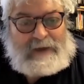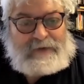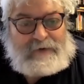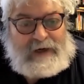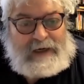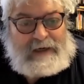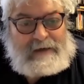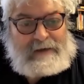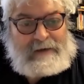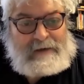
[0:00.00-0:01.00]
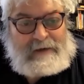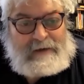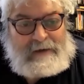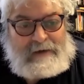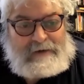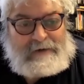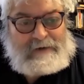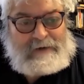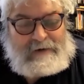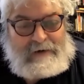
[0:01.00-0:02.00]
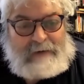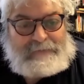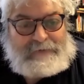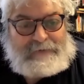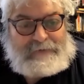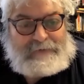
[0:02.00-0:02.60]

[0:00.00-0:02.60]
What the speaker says: 3. You're up 3.